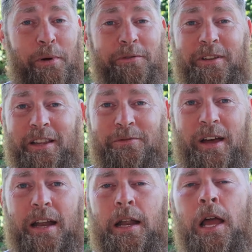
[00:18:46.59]
perfectly
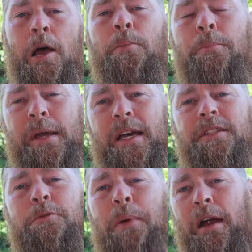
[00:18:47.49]
fine, but
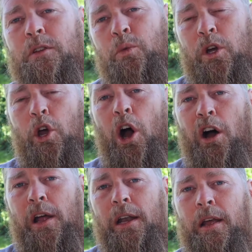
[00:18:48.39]
because his parents were
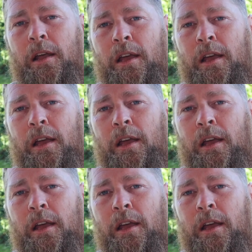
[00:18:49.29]
gone,